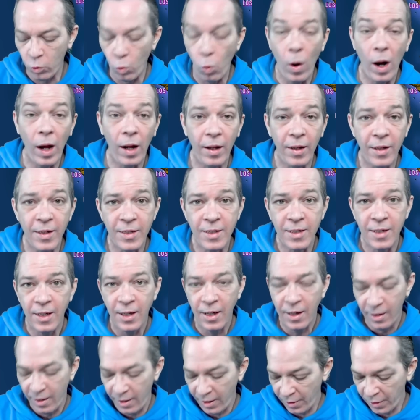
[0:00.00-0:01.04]
dwellest
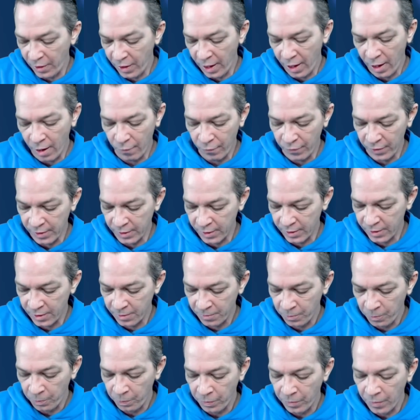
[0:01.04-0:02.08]
in the heavens.
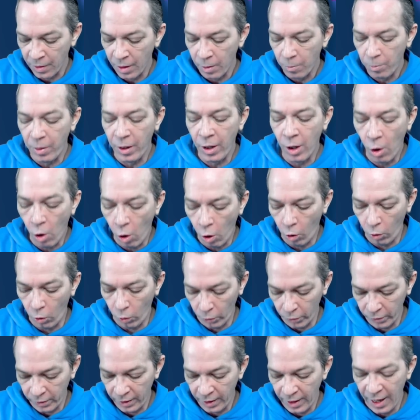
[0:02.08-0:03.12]

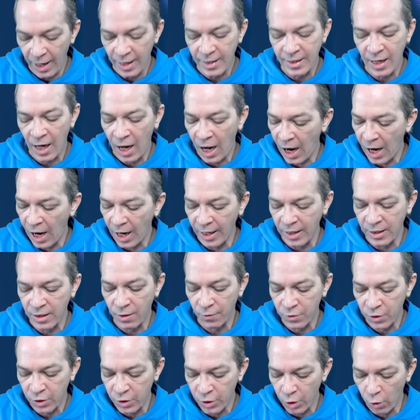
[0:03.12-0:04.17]
Behold, as the eyes
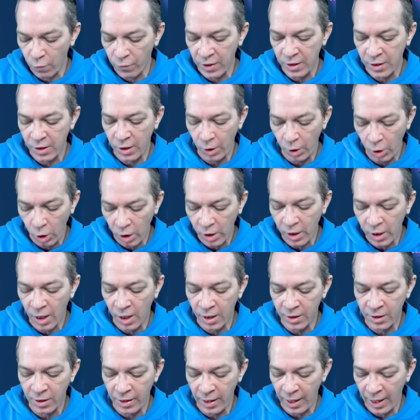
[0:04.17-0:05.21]
of servants look
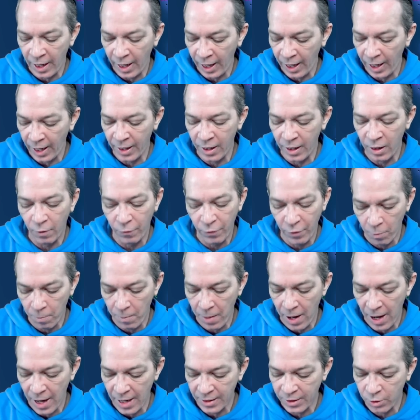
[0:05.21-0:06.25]
unto the hand of their
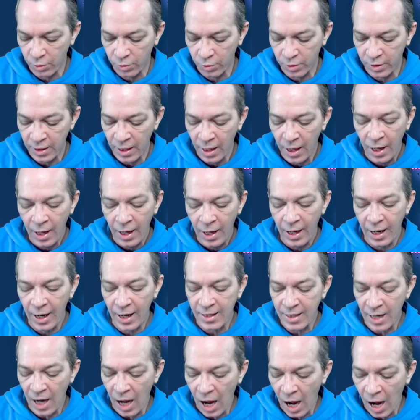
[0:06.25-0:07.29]
masters, and
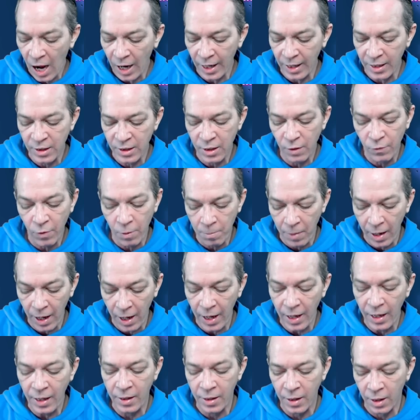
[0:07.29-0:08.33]
as the eyes of a
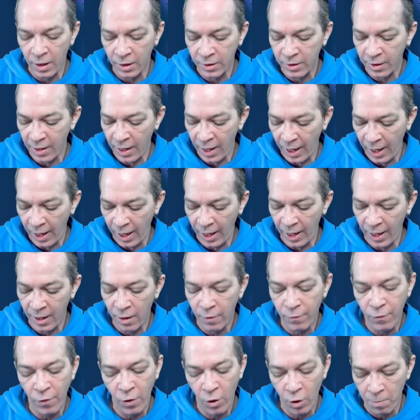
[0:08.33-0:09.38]
maiden unto the hand
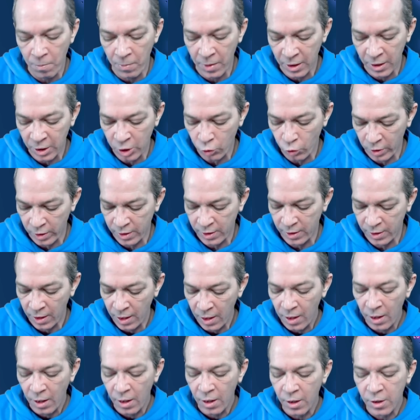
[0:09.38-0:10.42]
of her mistress,
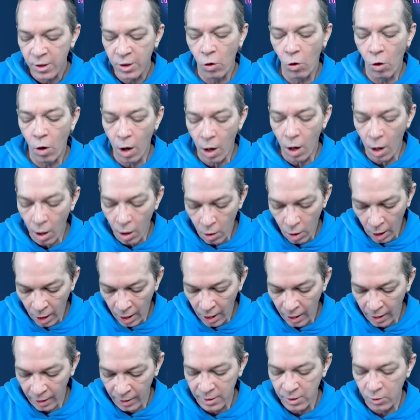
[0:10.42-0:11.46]
so are our
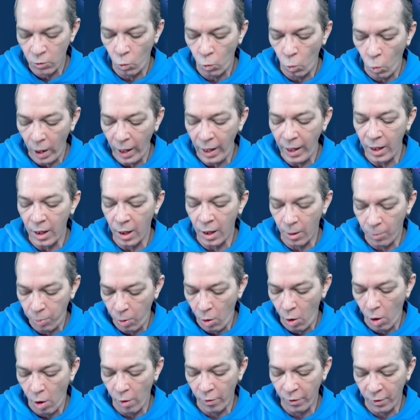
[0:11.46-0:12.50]
eyes. Wait
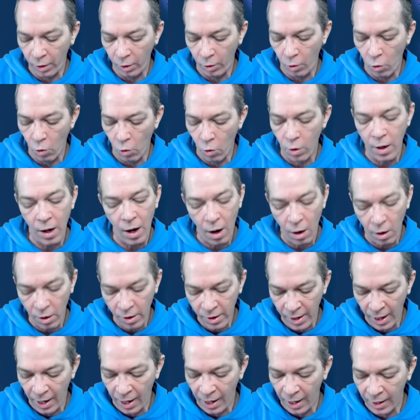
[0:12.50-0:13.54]
upon the Lord our
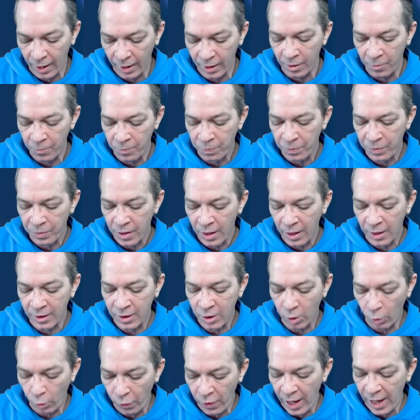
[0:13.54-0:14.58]
God,
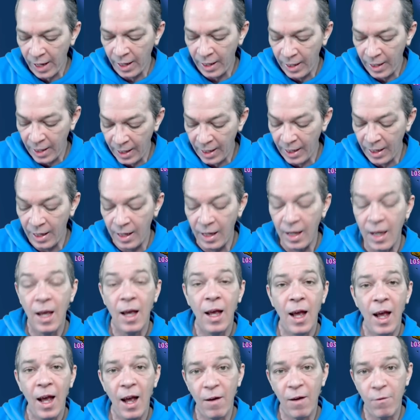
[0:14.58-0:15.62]
until that he
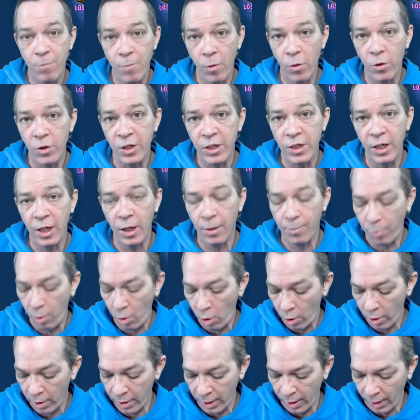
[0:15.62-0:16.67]
have mercy
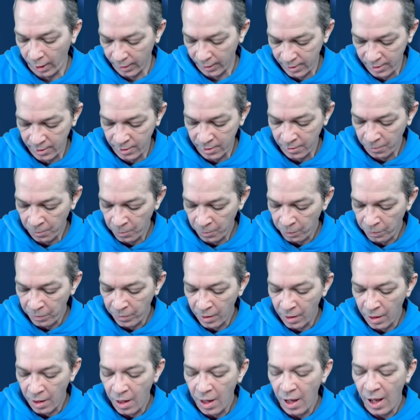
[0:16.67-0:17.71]
upon us.
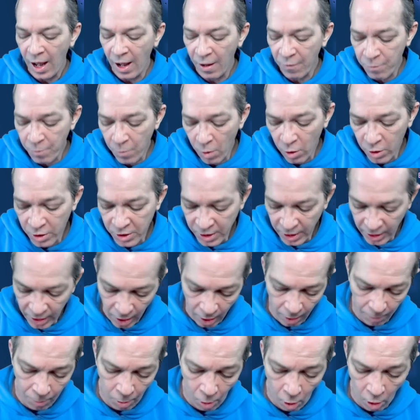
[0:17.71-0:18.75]
Have mercy
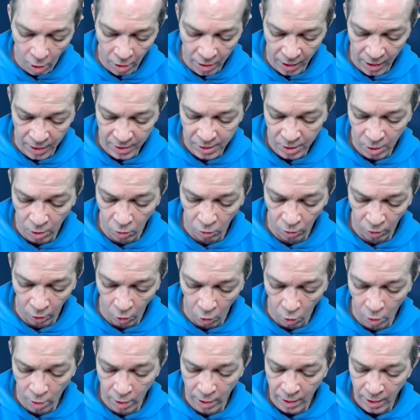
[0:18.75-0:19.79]
upon us, O
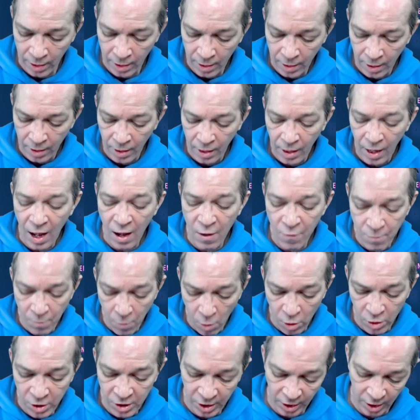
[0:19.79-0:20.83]
Lord, have
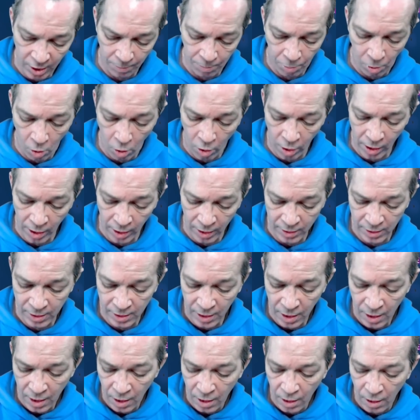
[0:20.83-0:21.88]
mercy upon
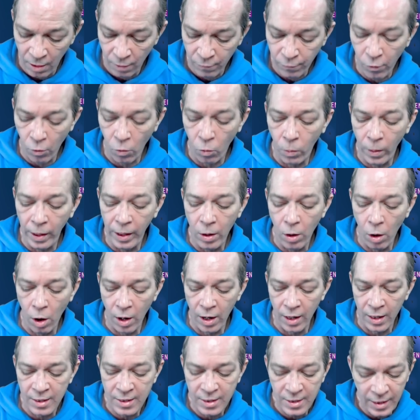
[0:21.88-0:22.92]
us, for we
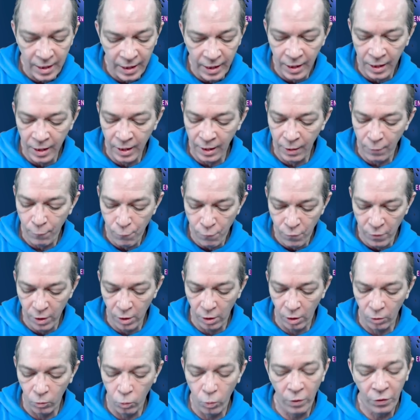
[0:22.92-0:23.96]
are exceedingly
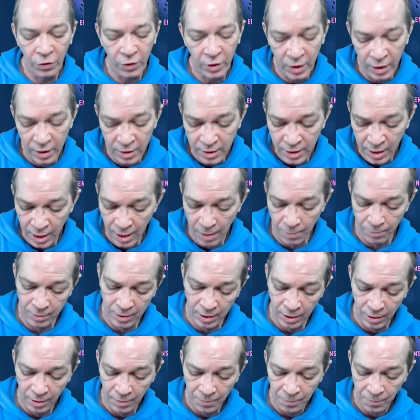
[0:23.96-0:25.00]
filled with contempt.